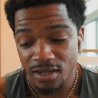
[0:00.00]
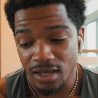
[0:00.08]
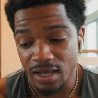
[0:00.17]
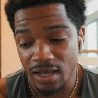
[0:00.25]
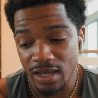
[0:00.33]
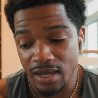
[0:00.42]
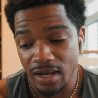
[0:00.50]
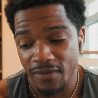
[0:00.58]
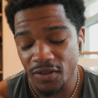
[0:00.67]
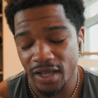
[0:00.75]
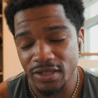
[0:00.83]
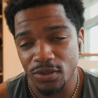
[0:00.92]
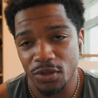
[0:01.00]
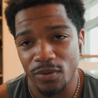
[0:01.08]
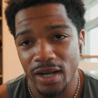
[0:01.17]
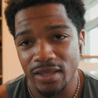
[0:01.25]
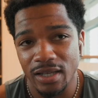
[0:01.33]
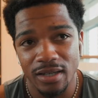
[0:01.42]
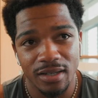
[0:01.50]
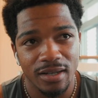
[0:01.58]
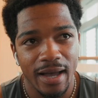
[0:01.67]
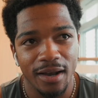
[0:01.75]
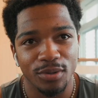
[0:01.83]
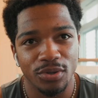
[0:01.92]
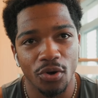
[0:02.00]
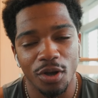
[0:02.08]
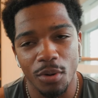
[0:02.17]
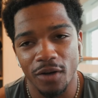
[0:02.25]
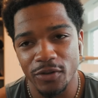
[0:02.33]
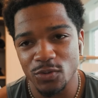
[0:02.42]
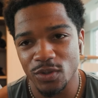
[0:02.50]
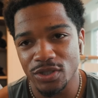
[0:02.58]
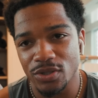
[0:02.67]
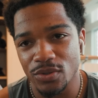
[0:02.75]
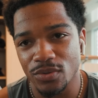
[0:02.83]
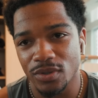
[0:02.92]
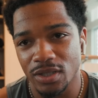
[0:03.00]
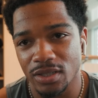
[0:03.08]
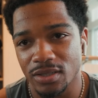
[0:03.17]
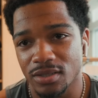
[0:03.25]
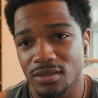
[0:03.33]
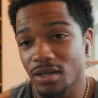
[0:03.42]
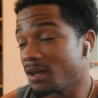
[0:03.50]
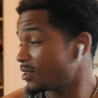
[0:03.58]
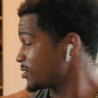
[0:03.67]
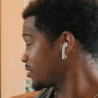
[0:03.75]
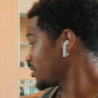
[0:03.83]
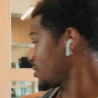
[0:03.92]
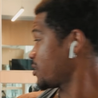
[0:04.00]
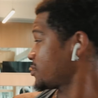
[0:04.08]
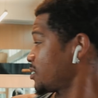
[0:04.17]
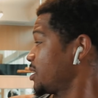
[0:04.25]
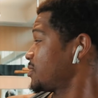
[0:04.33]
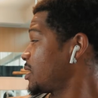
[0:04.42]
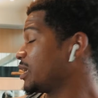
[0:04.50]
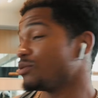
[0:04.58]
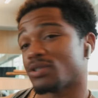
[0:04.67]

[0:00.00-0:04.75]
and I feel like it's only right that mm-hmm. I don't throw him off his one too, cause y'all, just, y'all see, he said he.